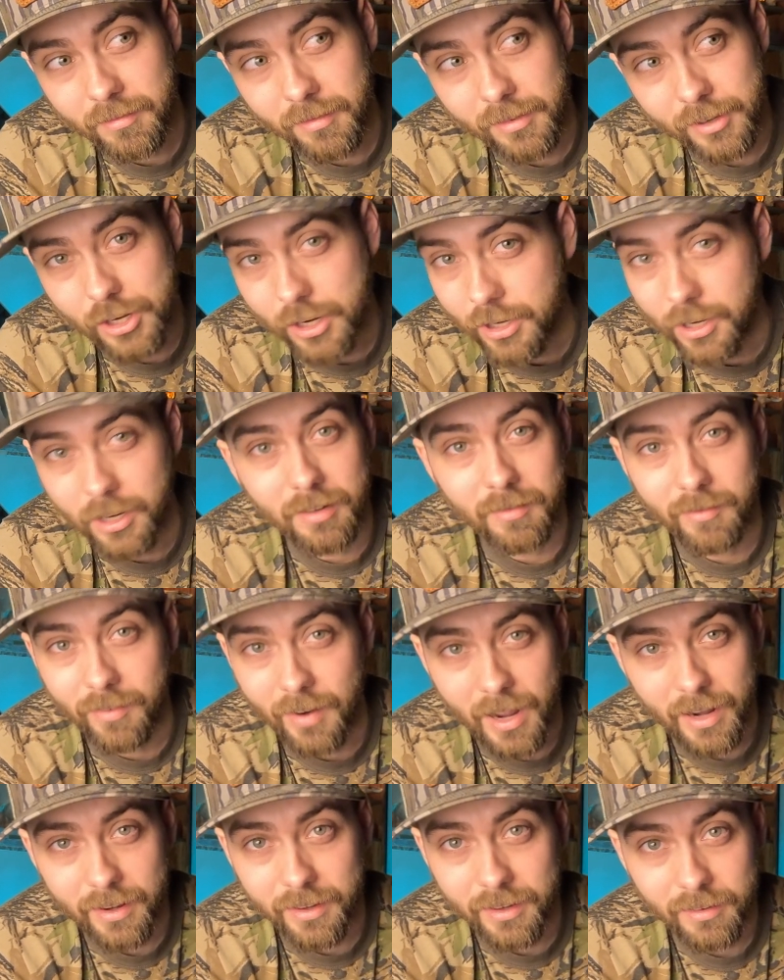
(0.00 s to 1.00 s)
you couldn't
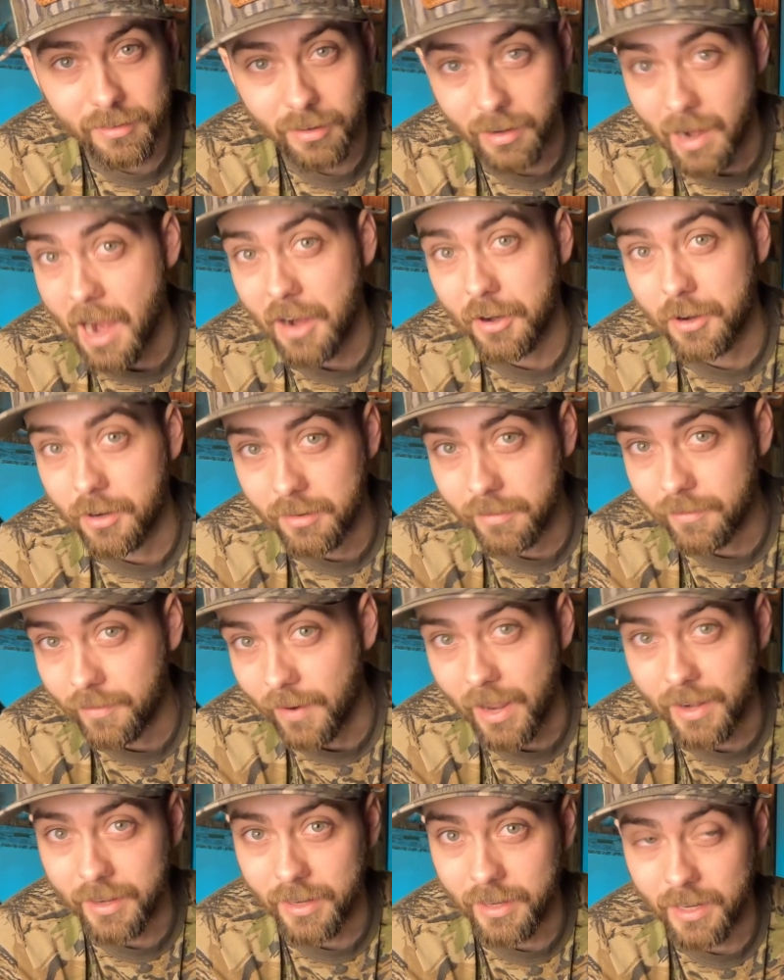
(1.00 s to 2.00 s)
find it, or I couldn't
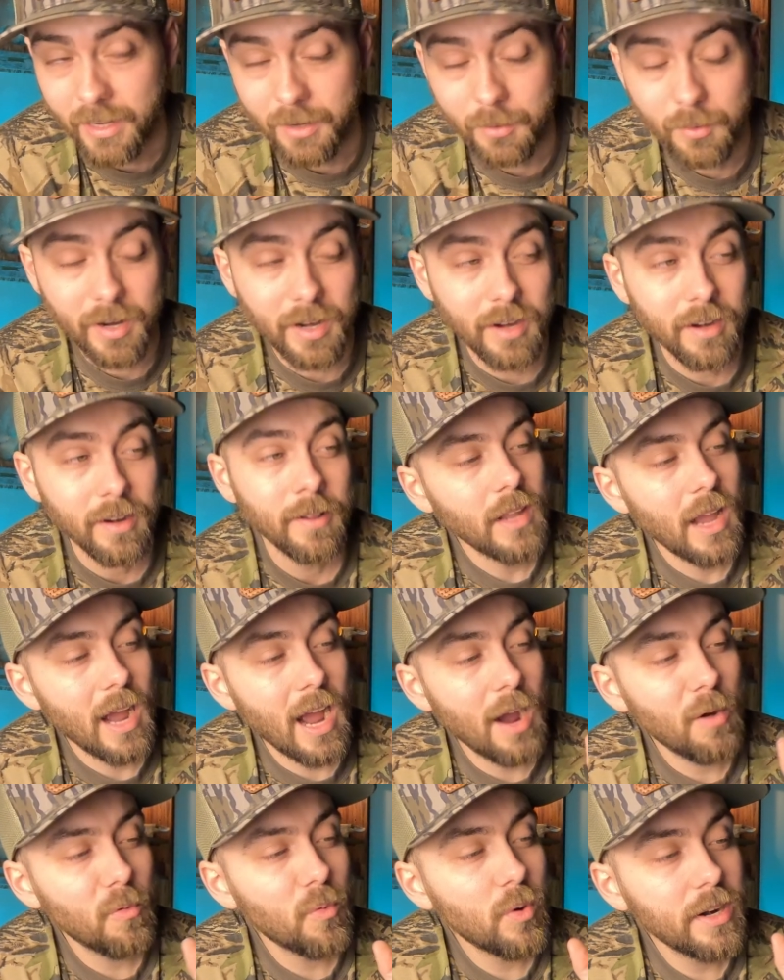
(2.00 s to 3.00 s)
find it anywhere.
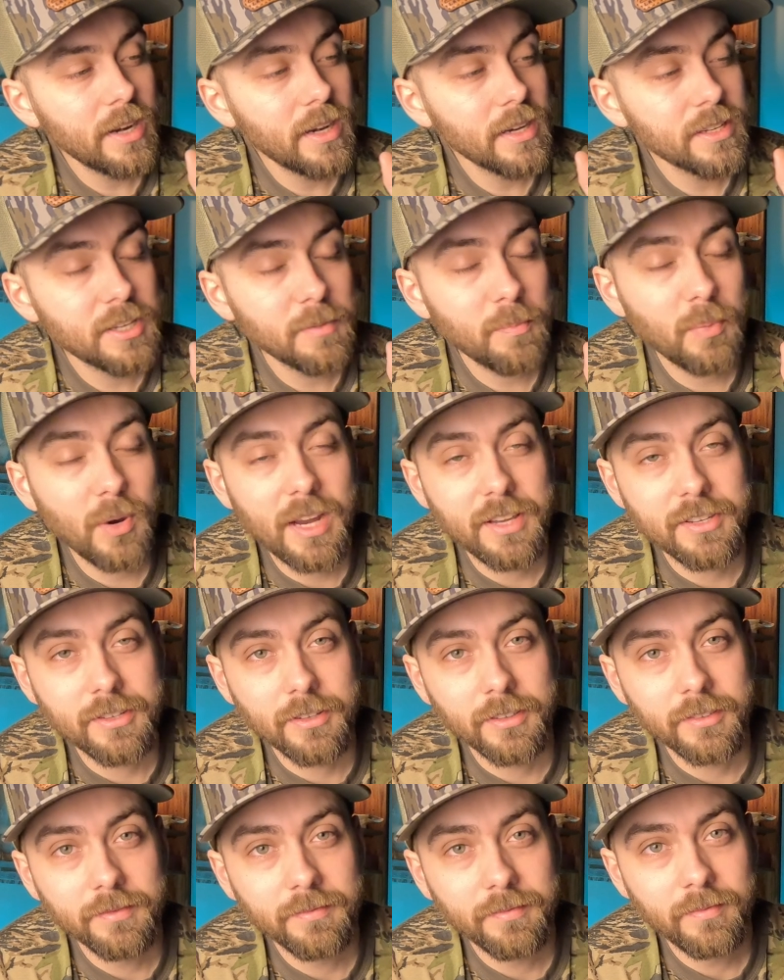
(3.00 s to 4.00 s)
I wanted a
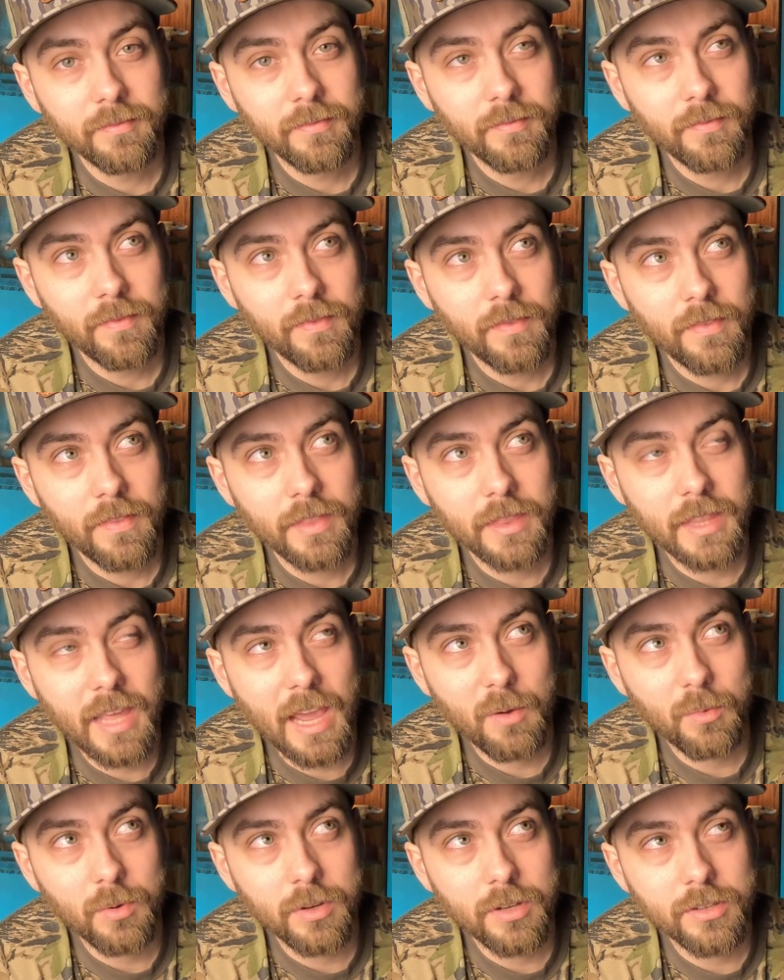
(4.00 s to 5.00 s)
suppressor
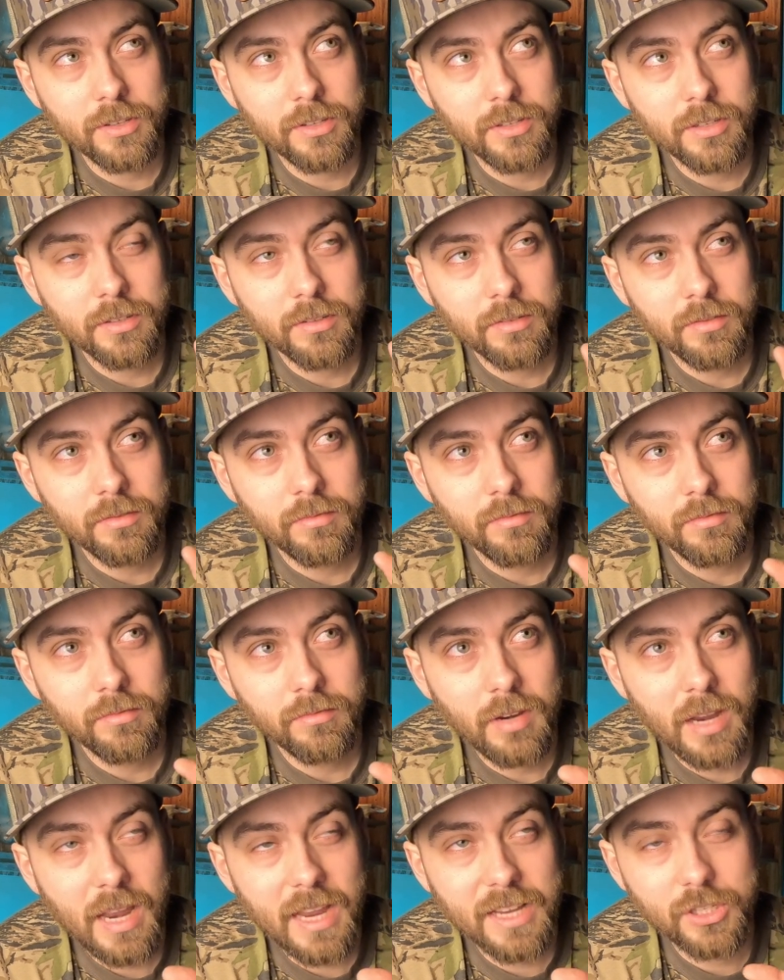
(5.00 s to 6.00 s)
that was
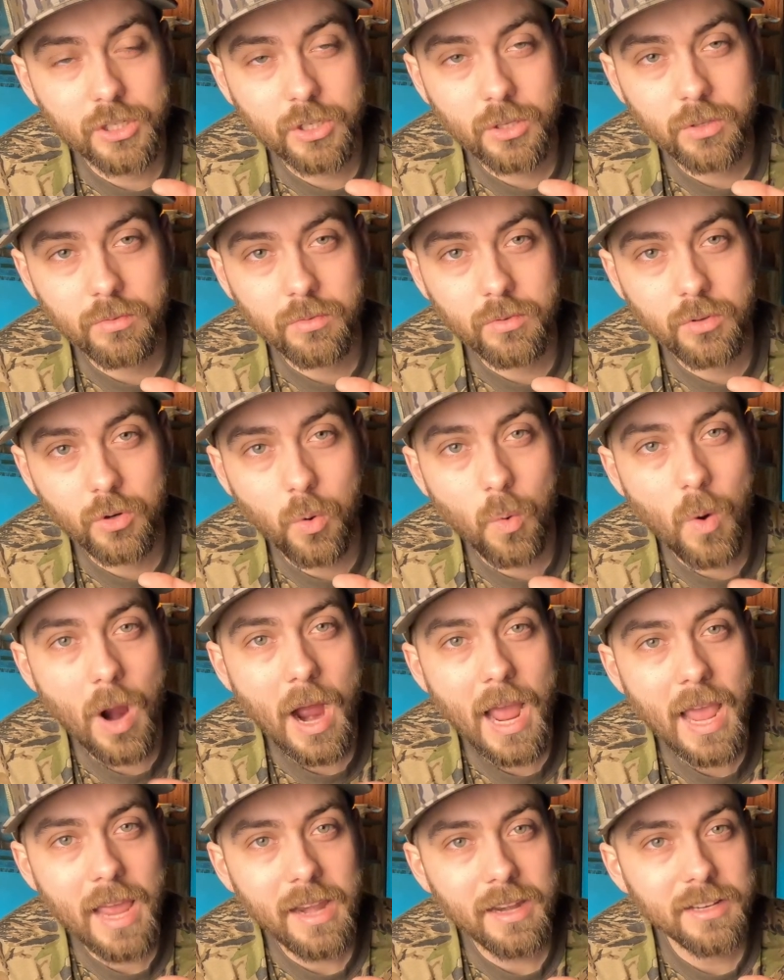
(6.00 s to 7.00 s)
as
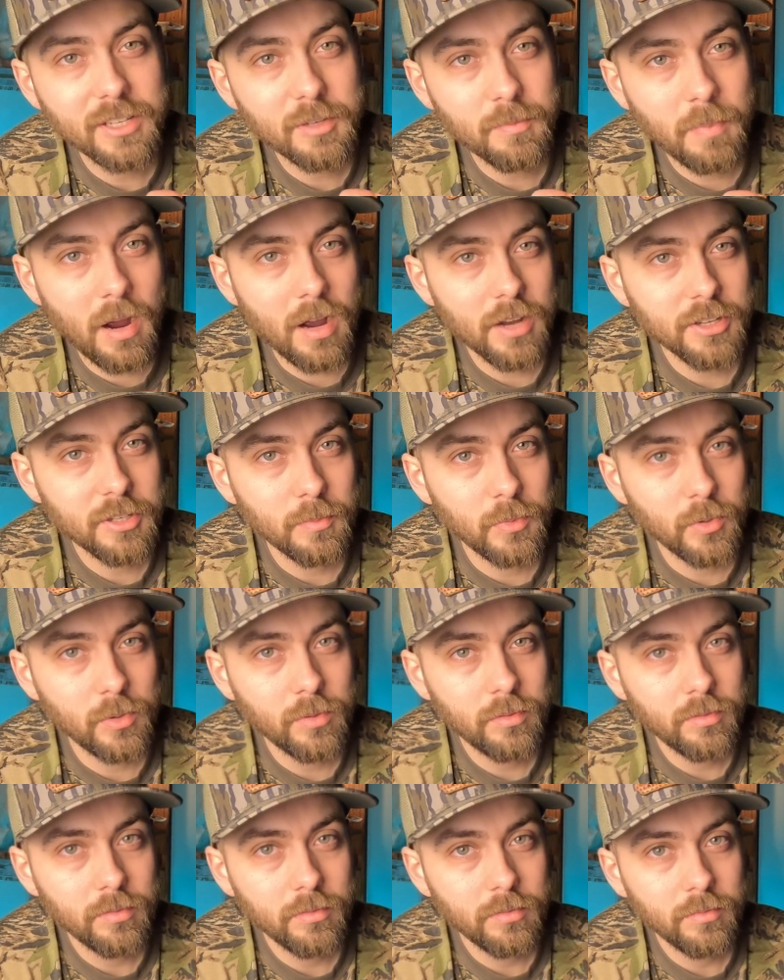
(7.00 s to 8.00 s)
quiet as
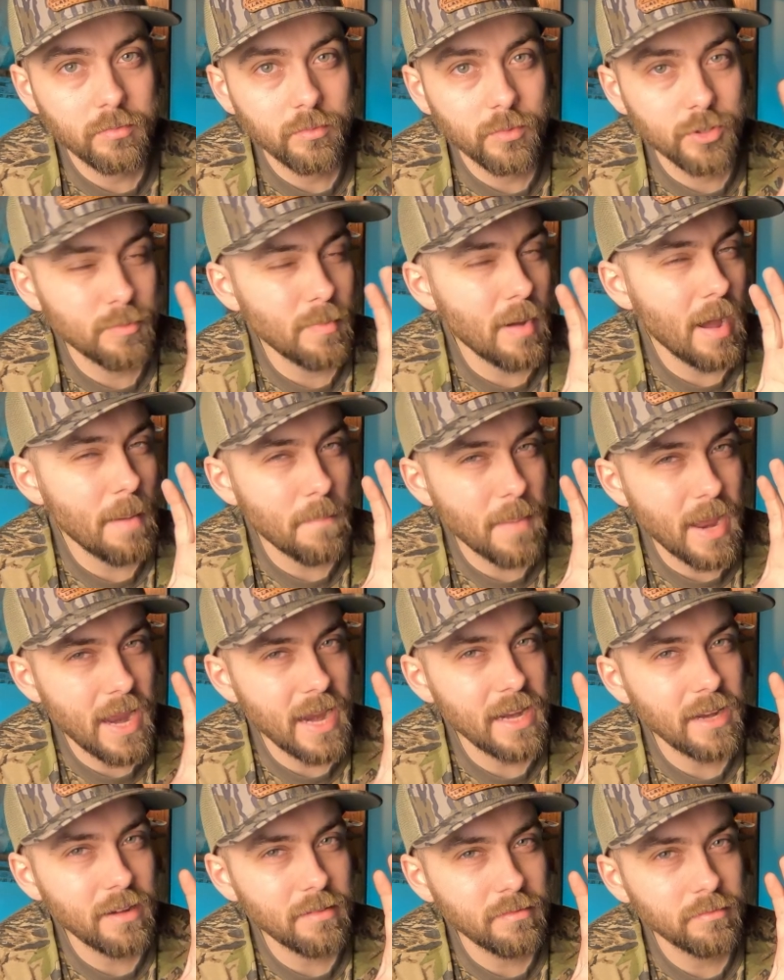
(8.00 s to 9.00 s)
possible, was my
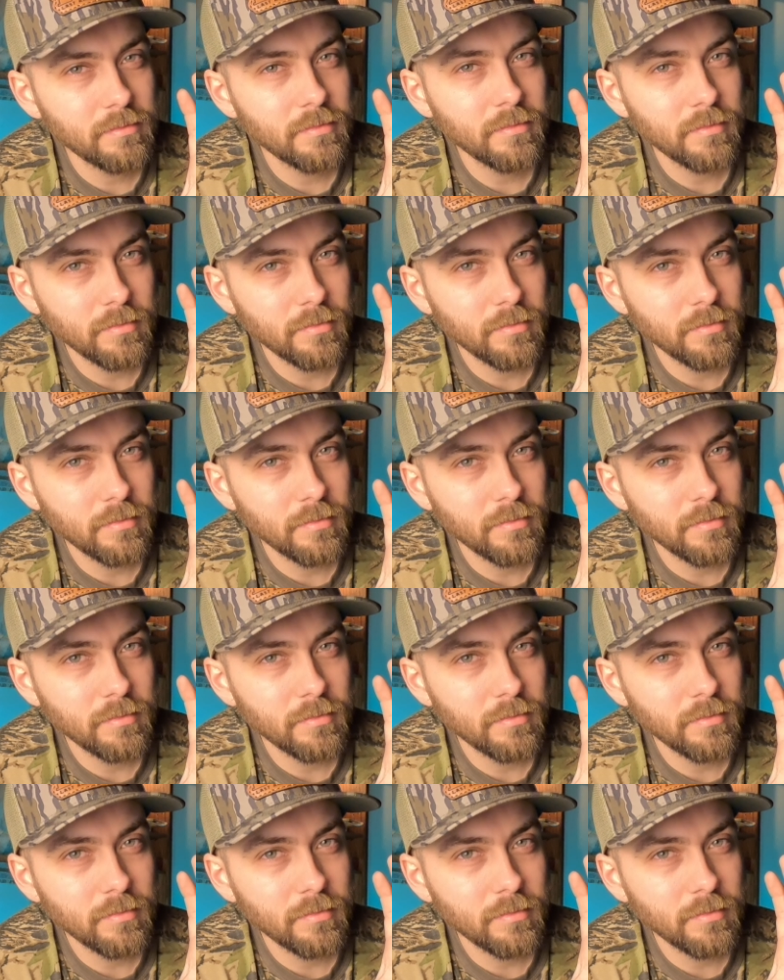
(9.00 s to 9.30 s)
main